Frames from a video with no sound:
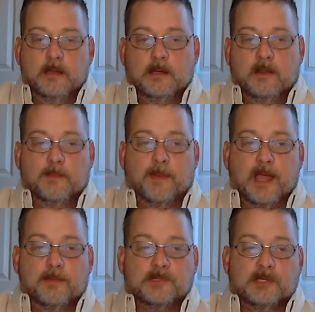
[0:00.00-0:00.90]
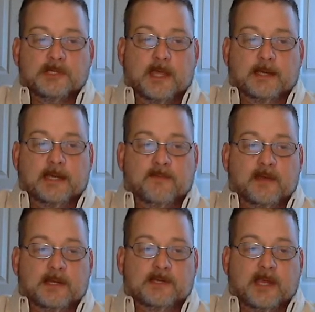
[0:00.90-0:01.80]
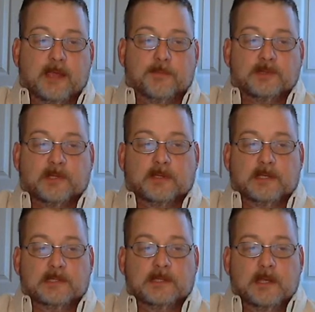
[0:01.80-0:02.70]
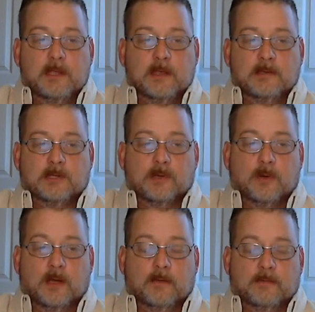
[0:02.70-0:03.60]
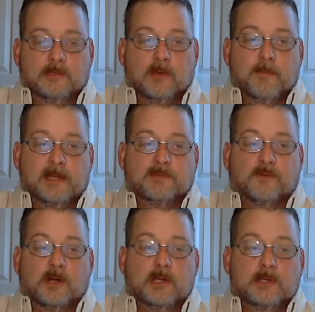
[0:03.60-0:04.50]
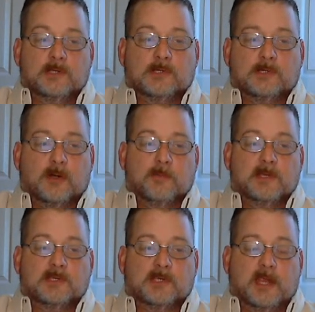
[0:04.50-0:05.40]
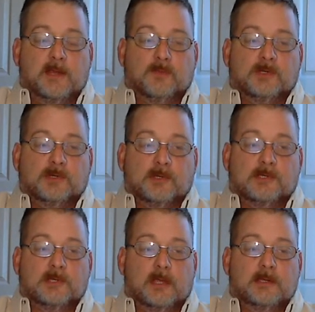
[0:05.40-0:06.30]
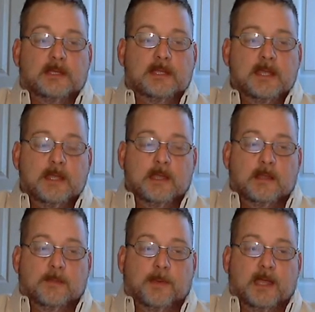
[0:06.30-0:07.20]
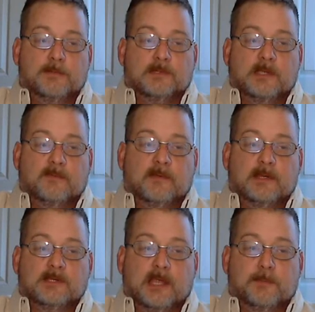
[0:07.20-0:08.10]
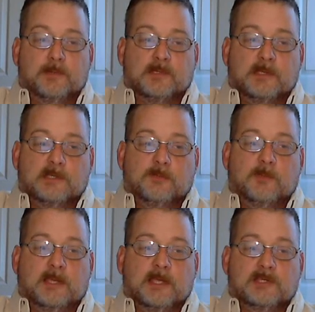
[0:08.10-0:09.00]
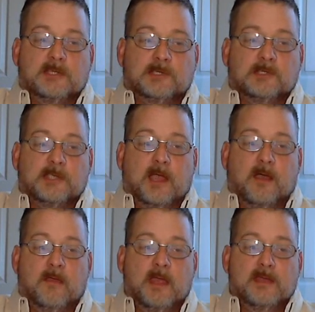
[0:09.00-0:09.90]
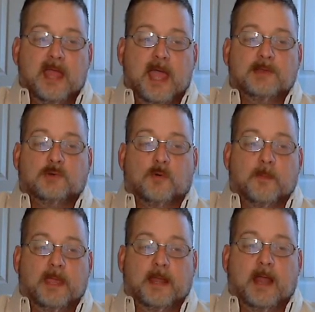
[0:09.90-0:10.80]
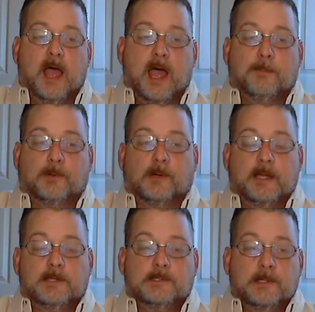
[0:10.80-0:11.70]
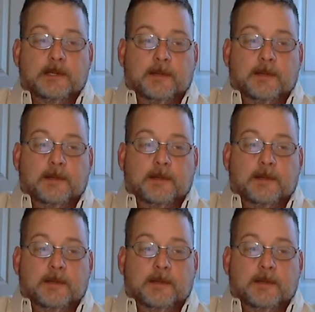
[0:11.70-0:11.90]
you know, the Bible's just not giving examples of this, so it makes for a good sermon sandwich on Sunday. The Bible's giving examples of this because this is how natural man operates